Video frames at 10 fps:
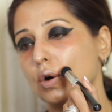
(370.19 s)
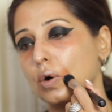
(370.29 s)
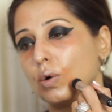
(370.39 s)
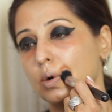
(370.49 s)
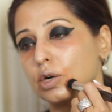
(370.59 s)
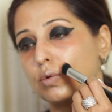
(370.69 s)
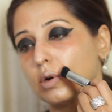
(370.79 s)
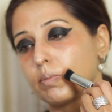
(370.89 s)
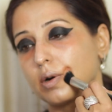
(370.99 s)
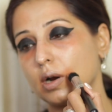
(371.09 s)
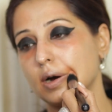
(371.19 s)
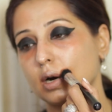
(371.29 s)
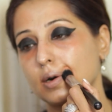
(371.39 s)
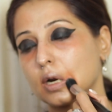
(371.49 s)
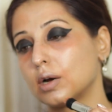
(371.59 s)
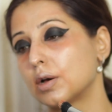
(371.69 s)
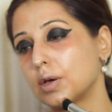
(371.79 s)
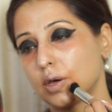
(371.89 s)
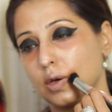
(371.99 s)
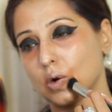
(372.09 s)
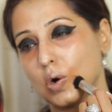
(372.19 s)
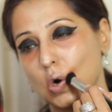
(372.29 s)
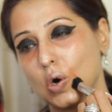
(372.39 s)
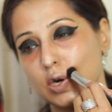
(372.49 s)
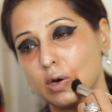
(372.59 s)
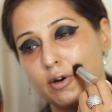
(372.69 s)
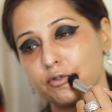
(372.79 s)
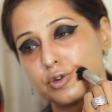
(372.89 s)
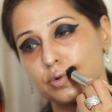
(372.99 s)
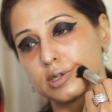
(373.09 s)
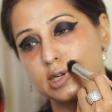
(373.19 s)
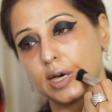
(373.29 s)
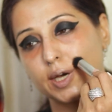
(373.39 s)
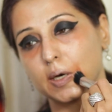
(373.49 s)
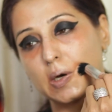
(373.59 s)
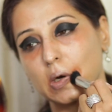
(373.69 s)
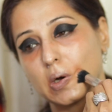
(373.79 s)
overdo a product, you know, all you have to do is like